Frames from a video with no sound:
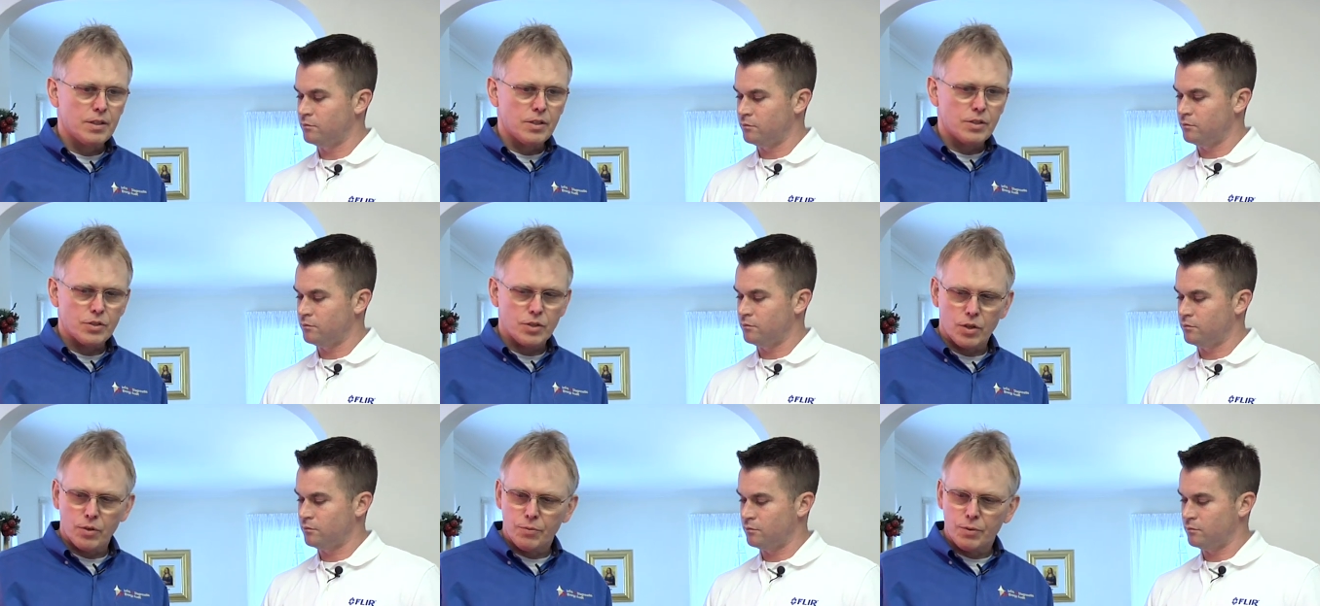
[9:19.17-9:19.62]

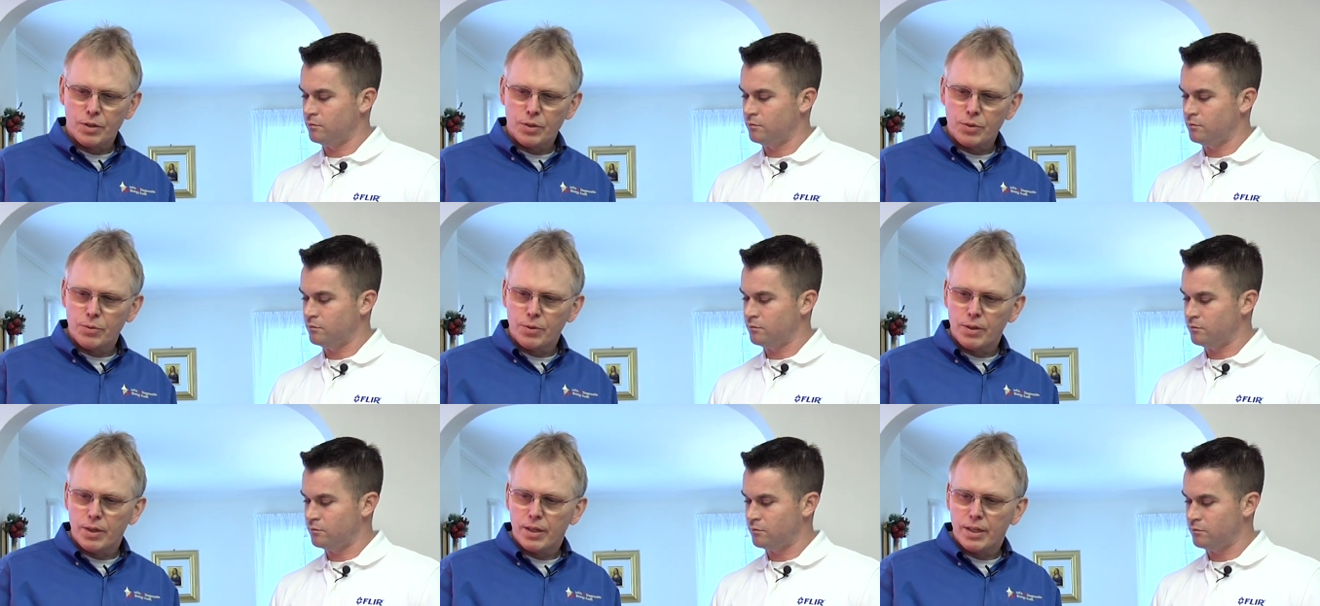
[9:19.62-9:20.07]
Speaker 1: So we
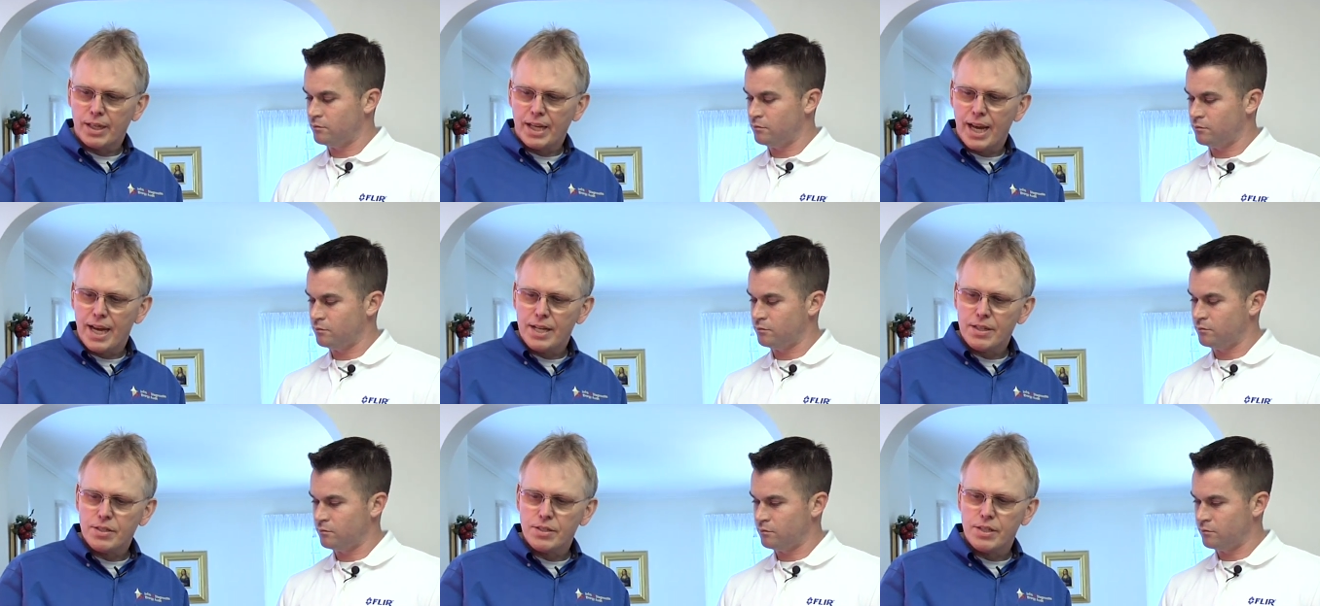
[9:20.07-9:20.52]
do a
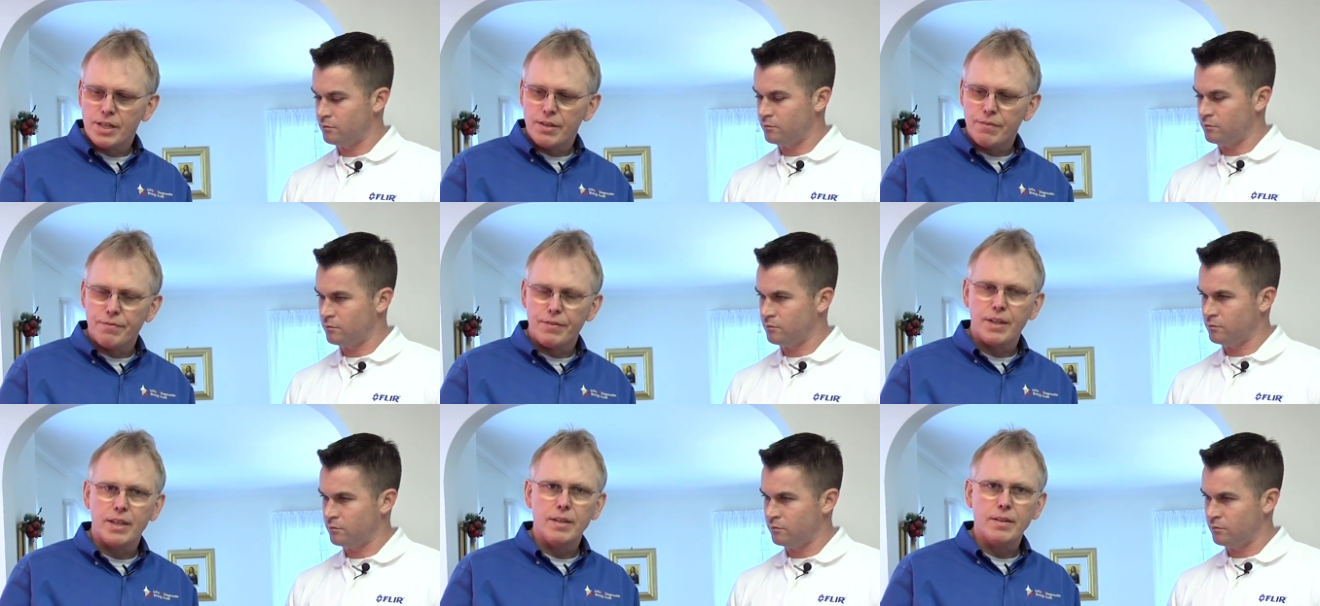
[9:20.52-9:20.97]
gas
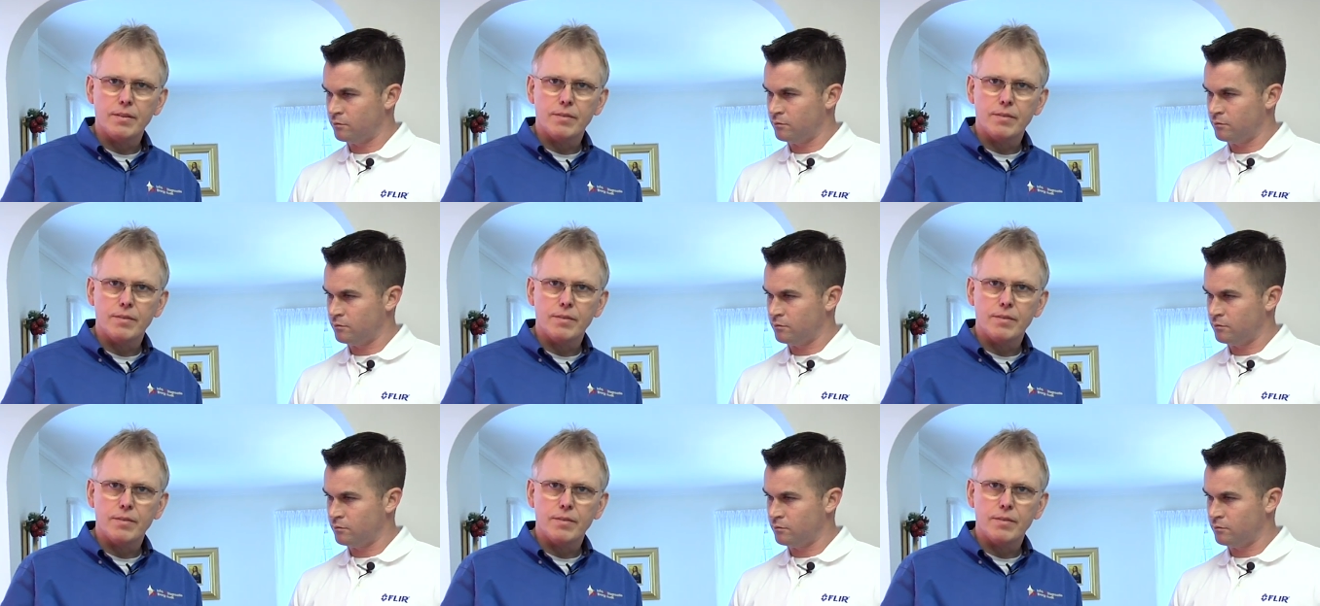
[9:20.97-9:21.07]
sniffing